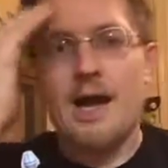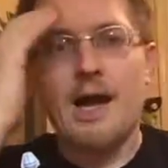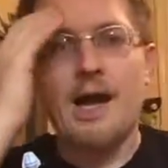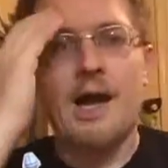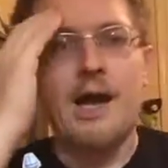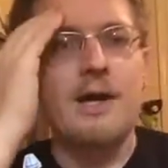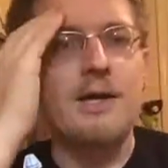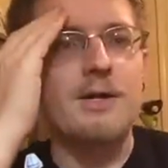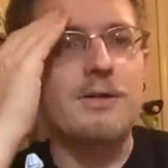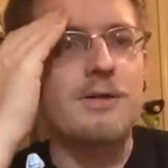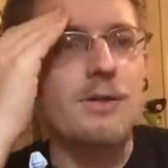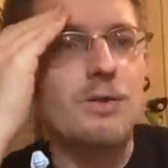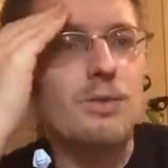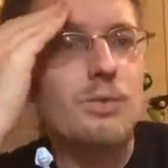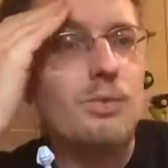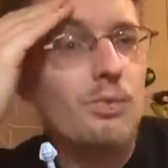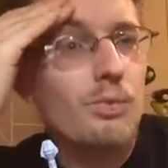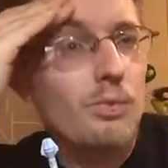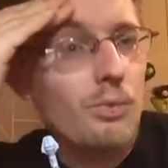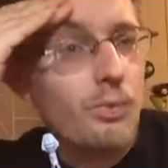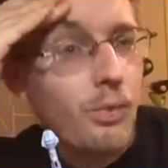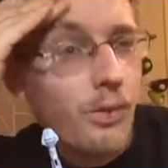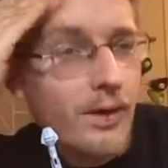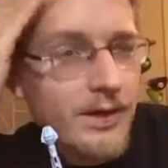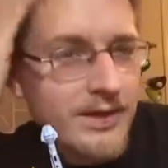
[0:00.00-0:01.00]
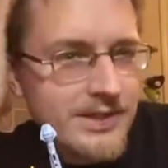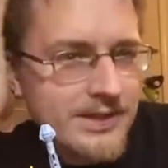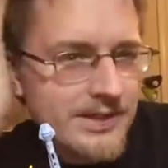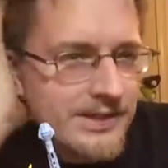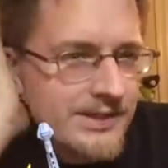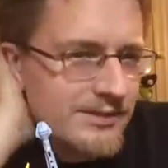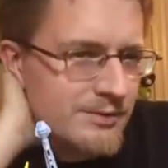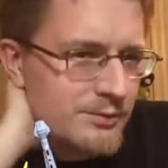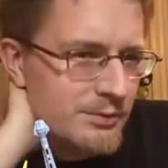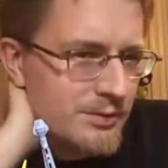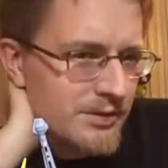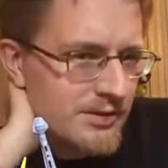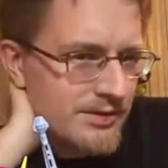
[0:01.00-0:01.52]
I don't know what it
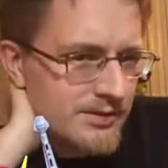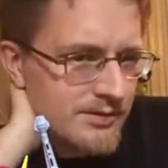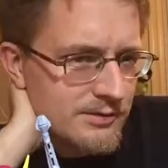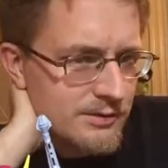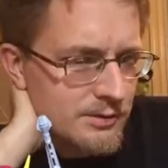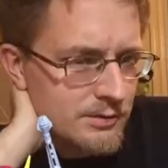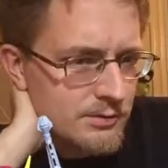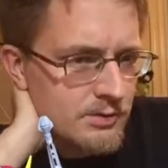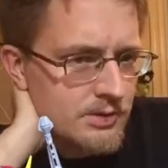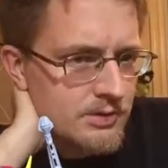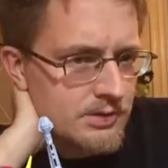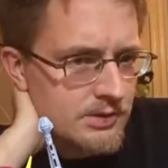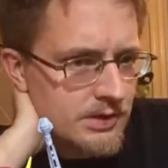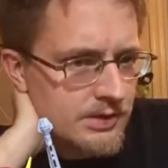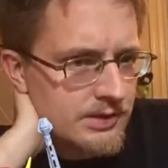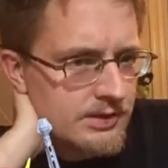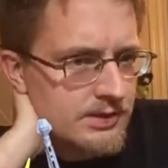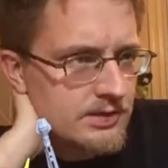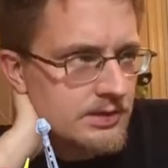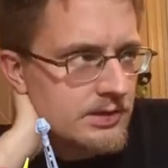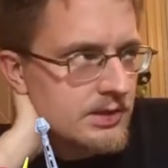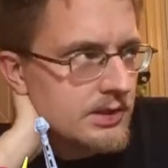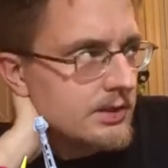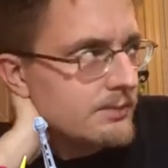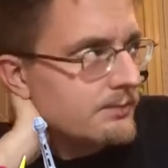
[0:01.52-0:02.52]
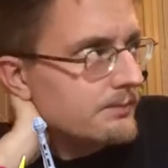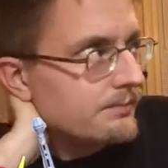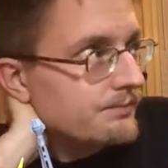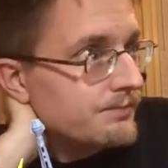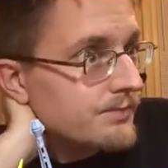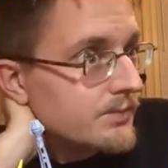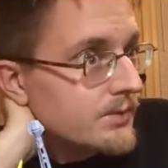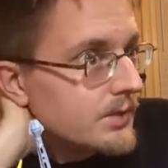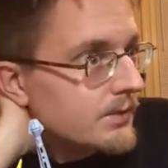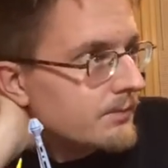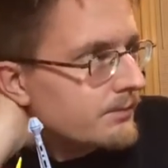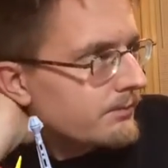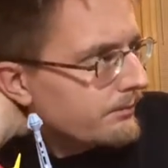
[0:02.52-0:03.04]
is with this new design team,
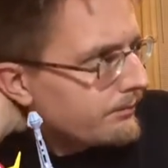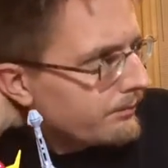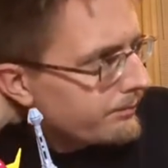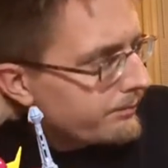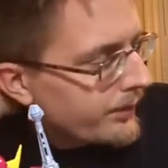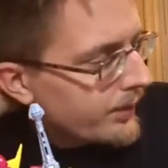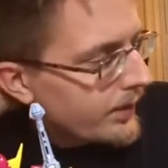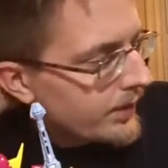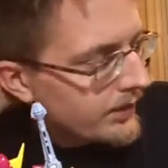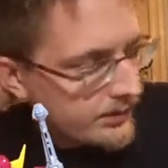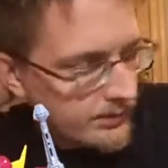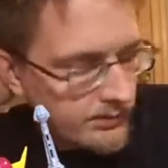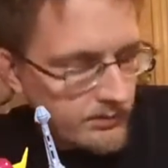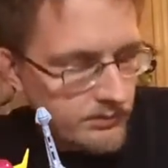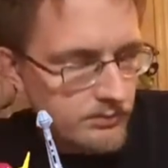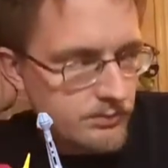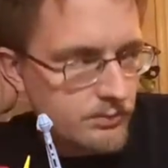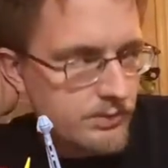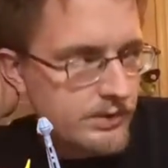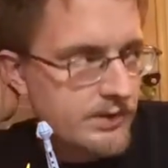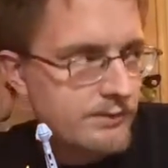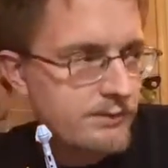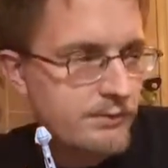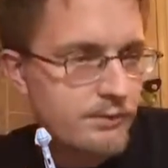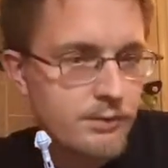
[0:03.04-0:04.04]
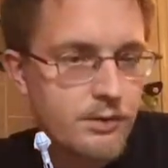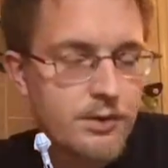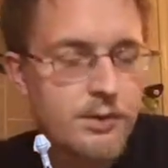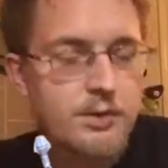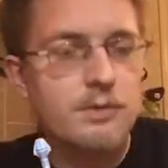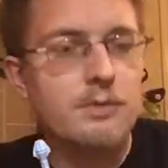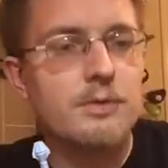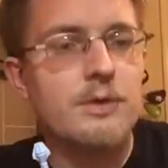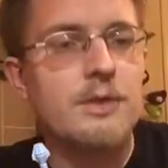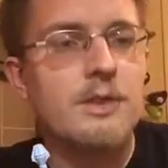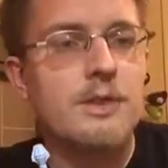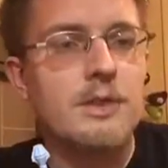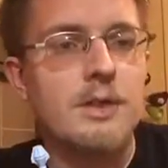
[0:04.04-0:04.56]
but we have
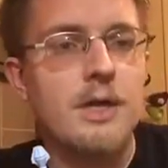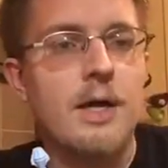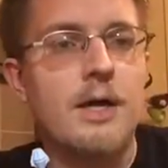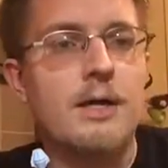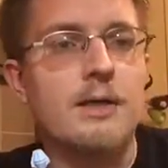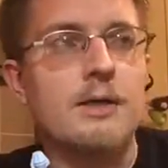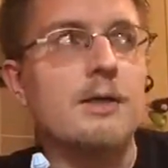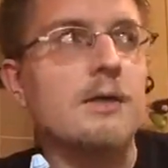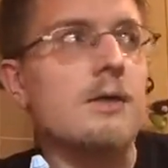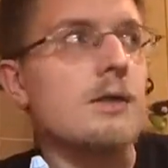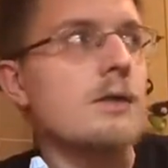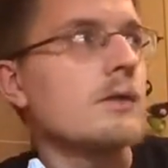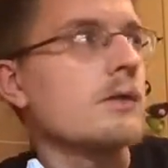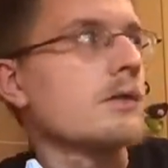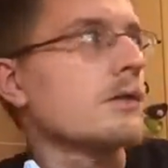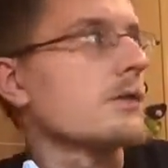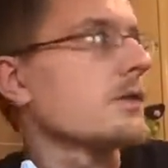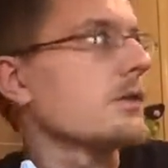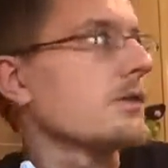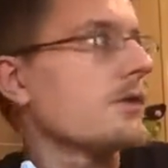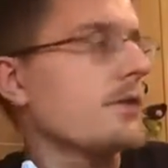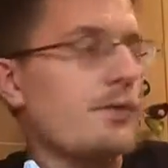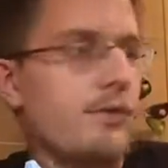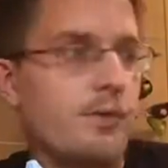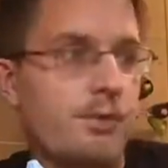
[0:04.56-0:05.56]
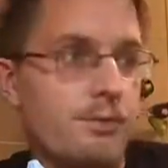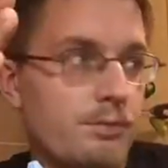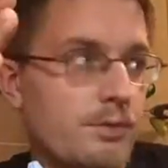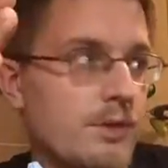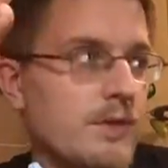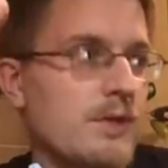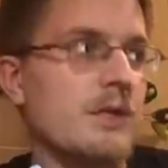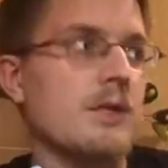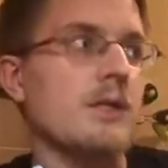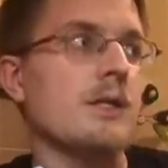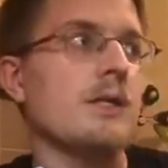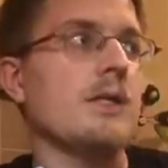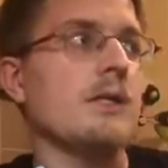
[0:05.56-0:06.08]
literally gotten
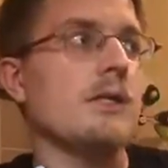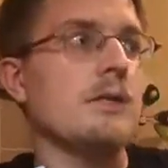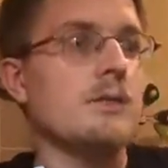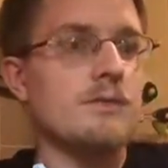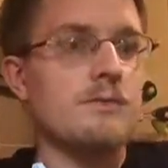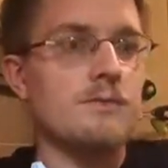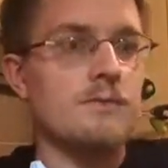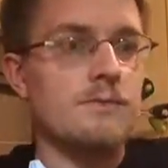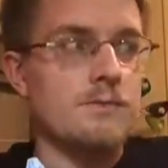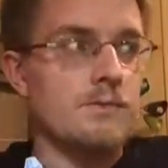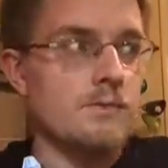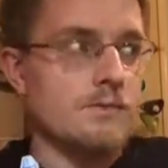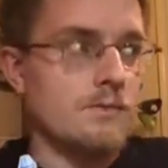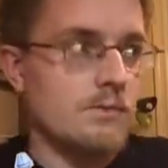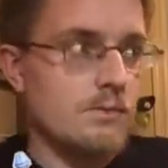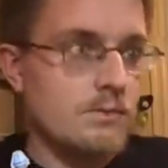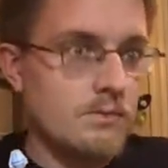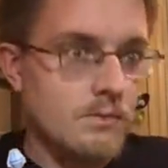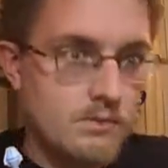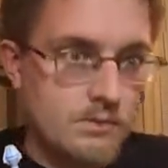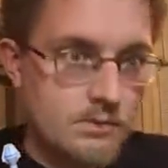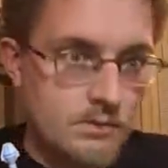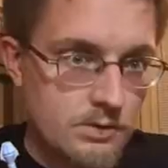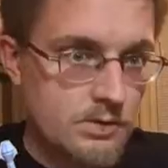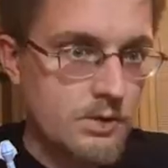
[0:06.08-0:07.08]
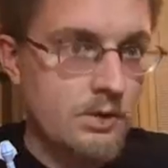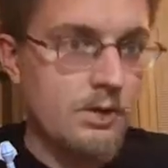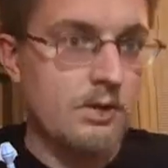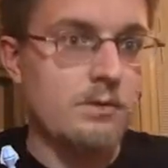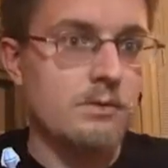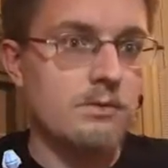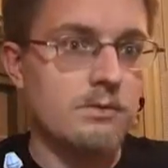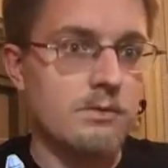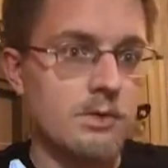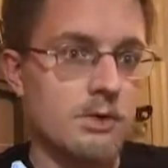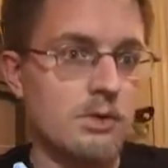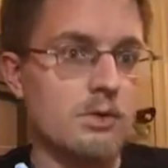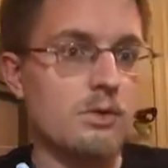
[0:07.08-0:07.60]
3
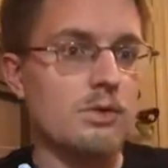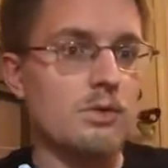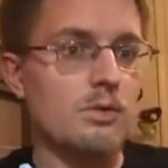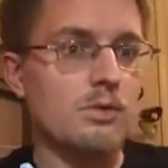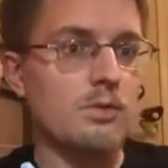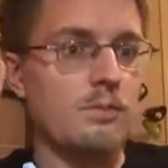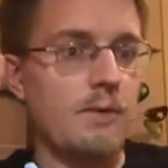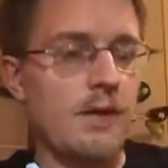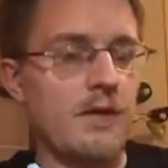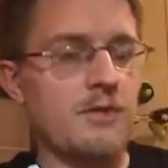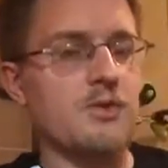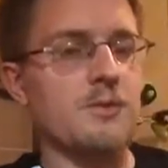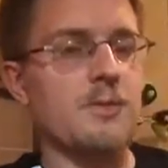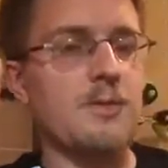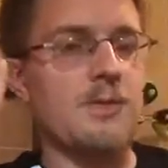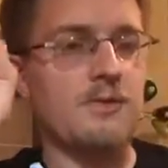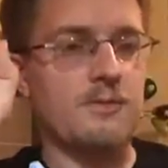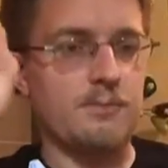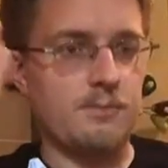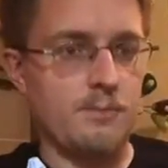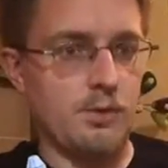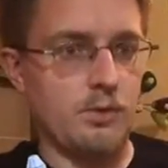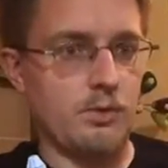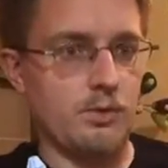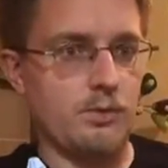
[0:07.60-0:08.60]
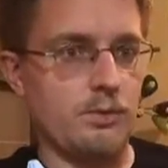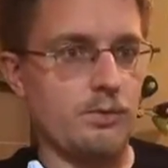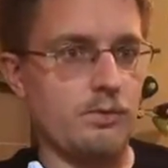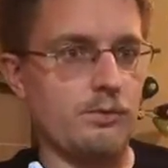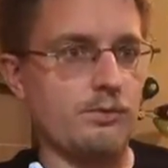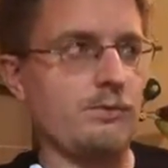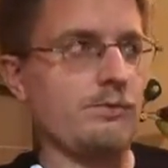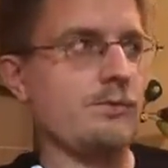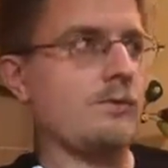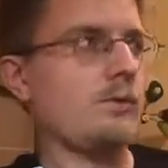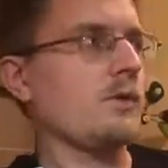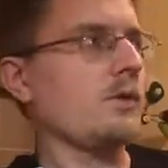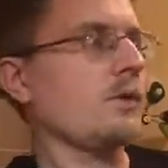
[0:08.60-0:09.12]
new Masterpiece
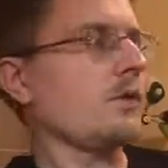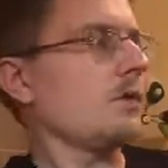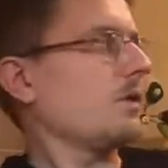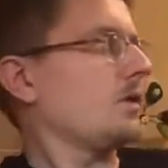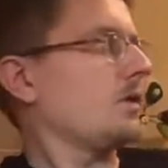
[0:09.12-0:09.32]
molds